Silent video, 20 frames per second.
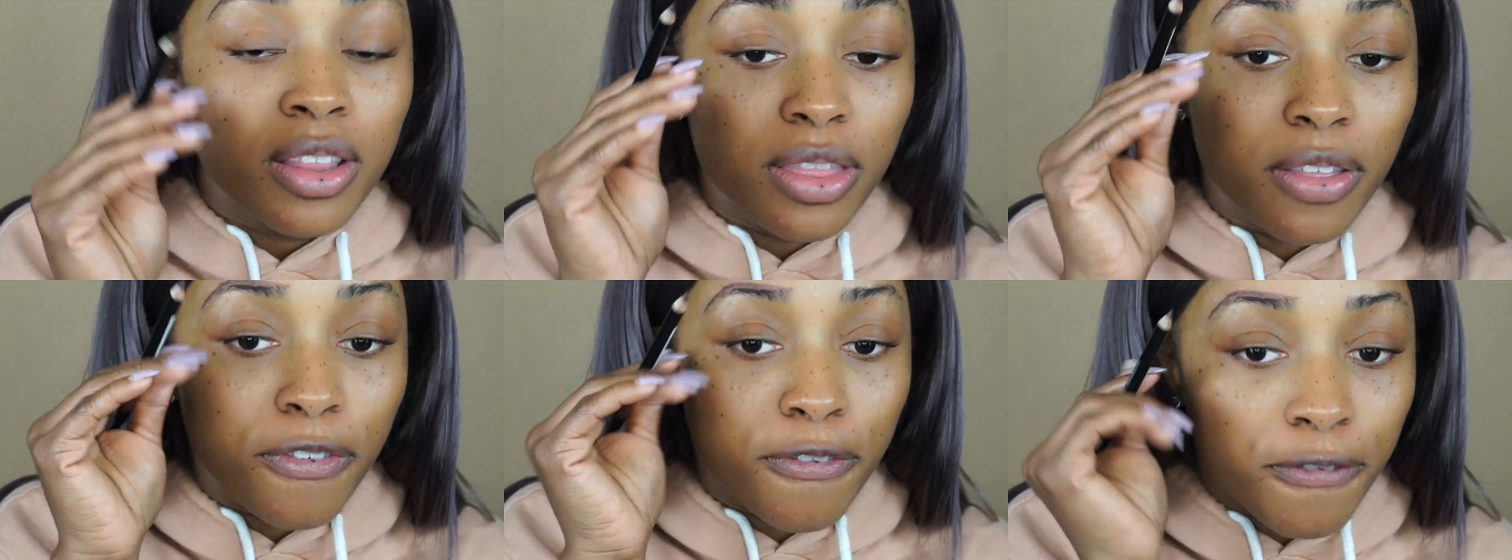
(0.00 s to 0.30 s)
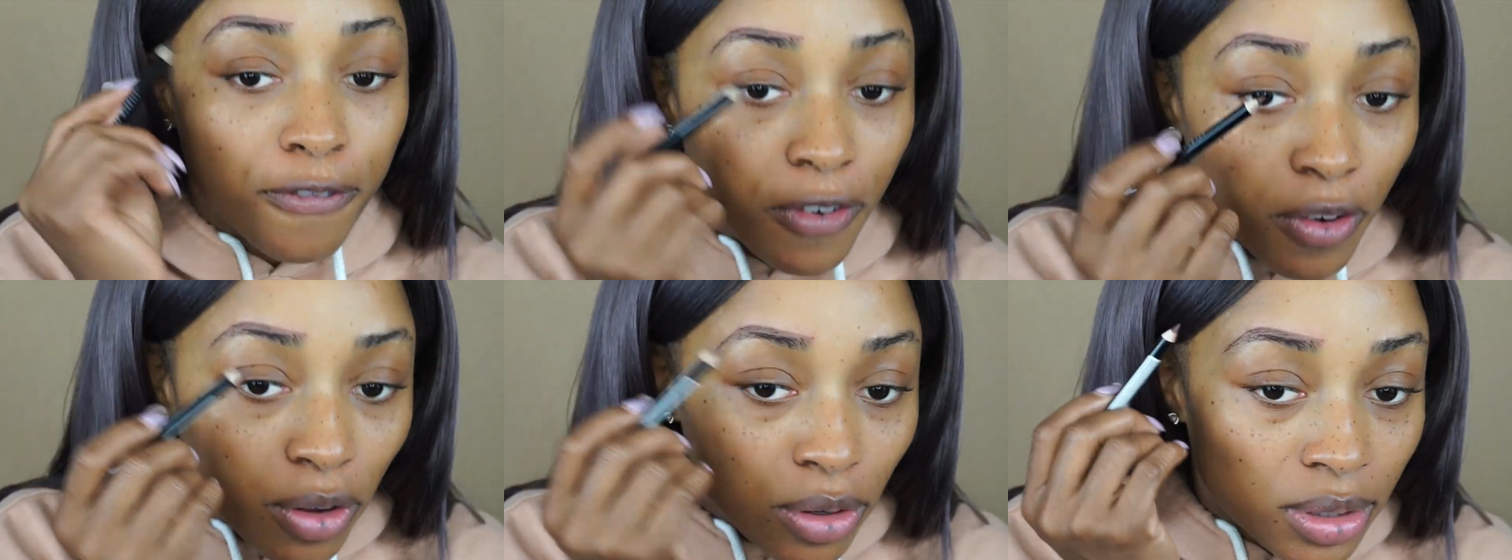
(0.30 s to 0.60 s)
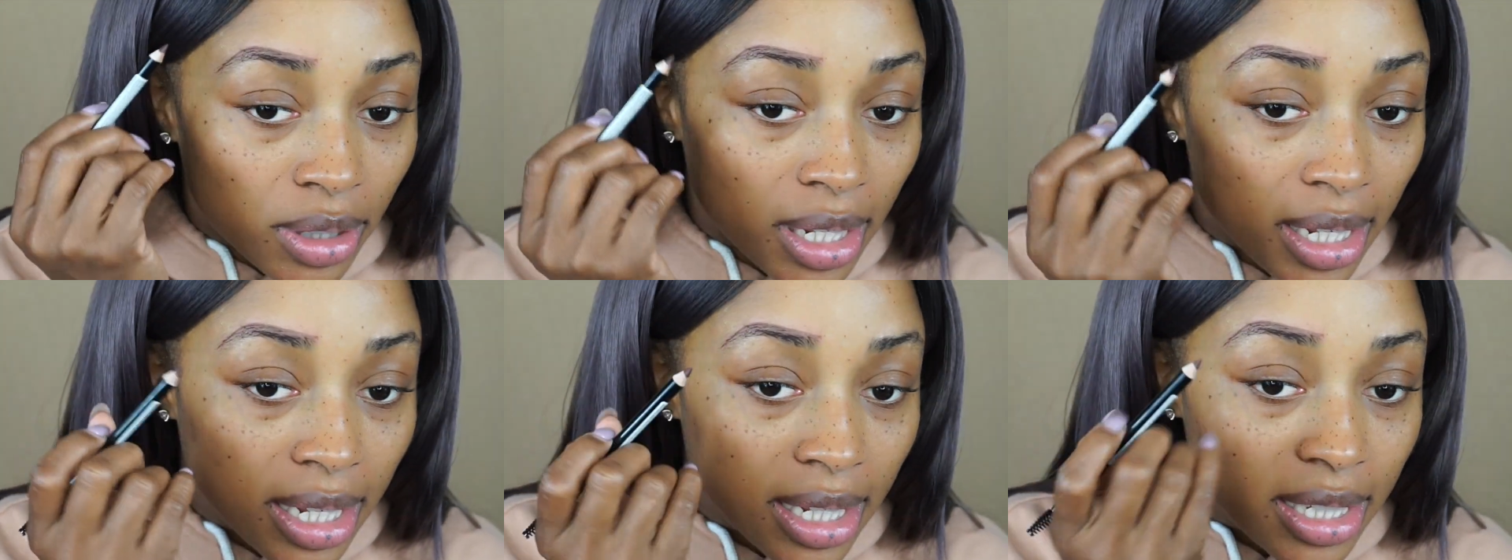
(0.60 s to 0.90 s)
the
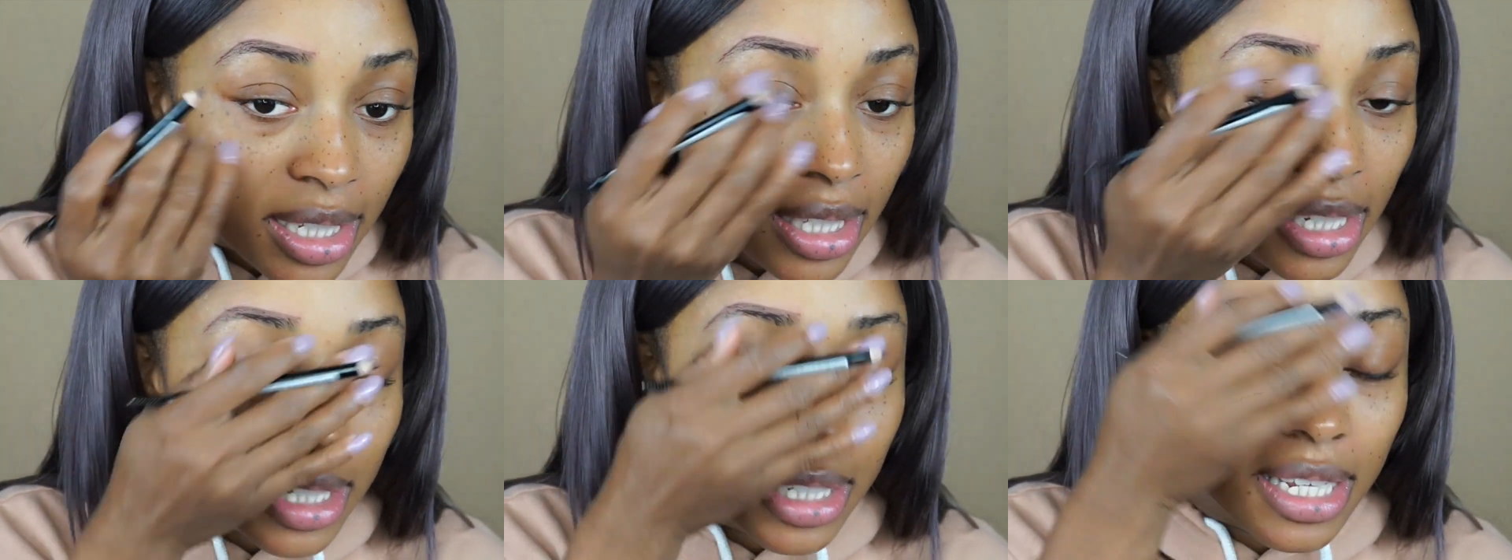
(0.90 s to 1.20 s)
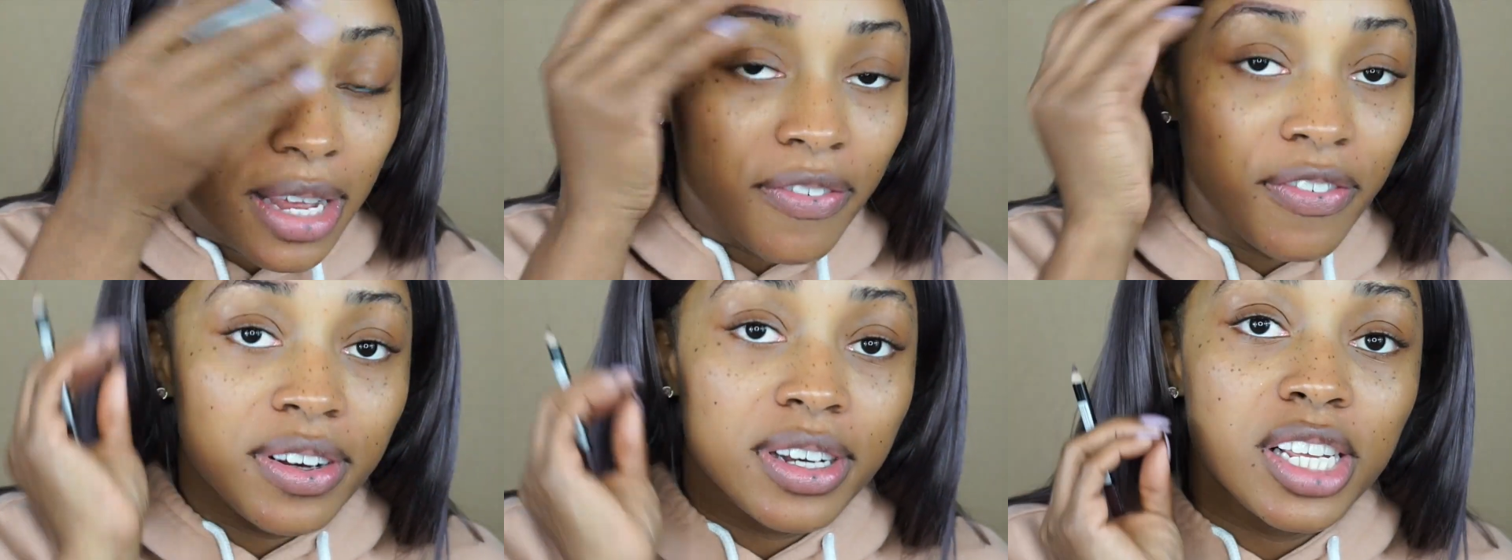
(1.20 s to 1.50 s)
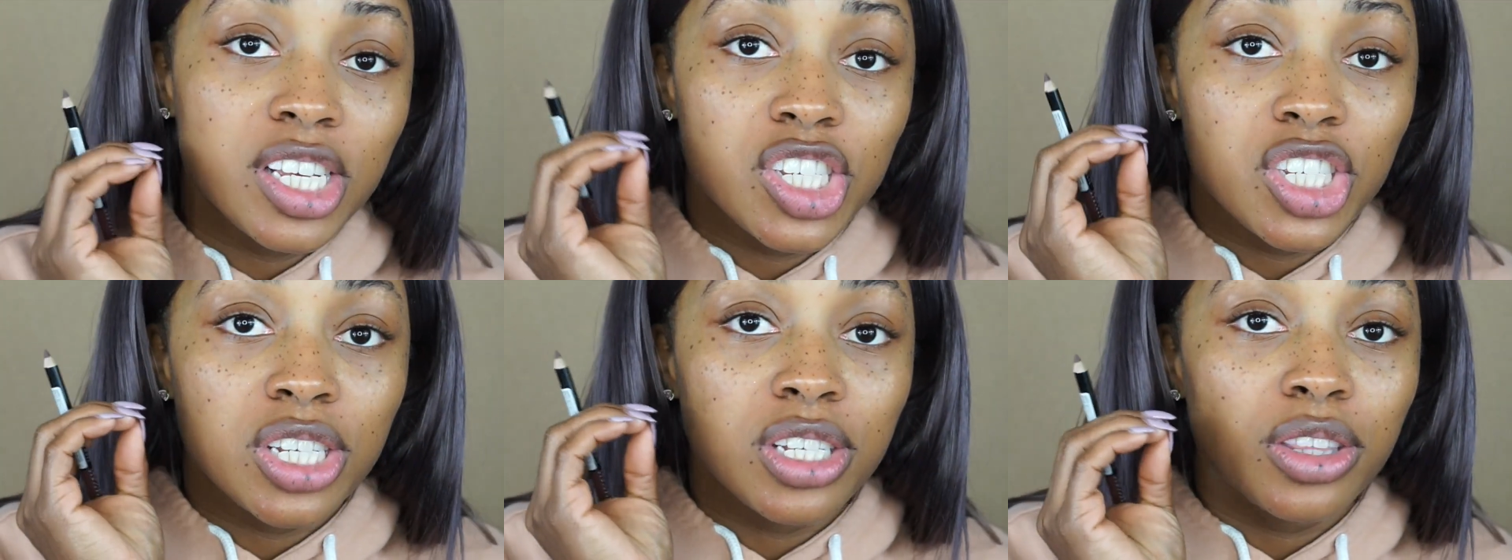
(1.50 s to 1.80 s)
fullness, the
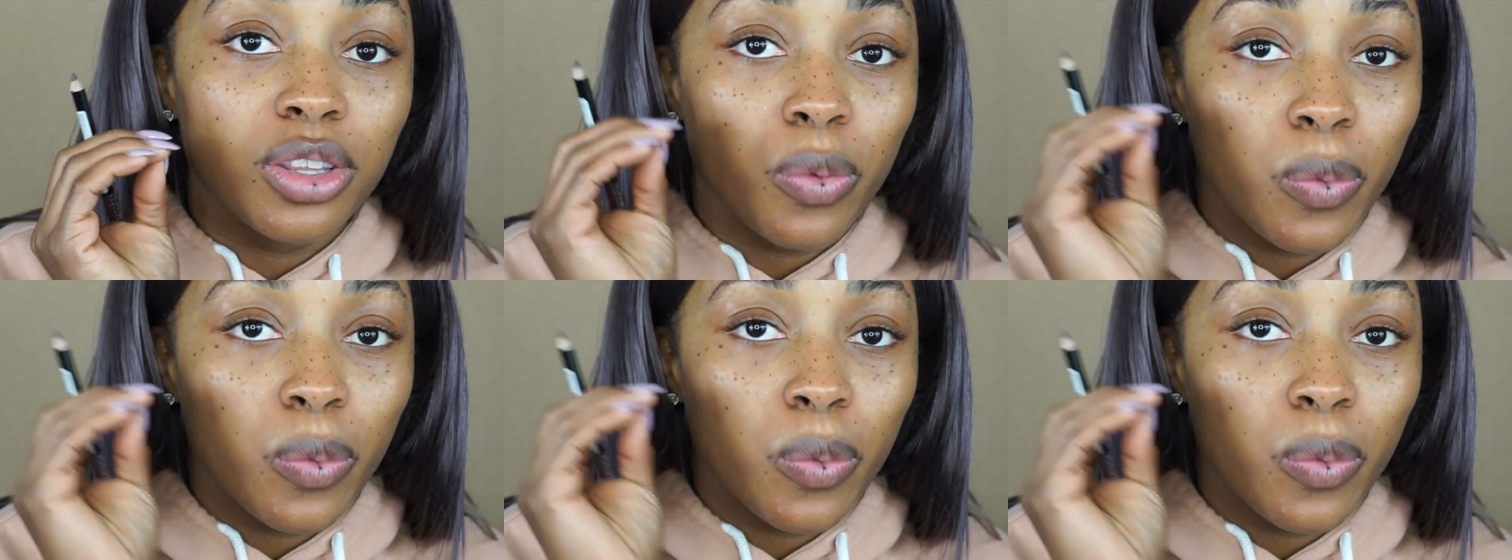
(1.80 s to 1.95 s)
definition,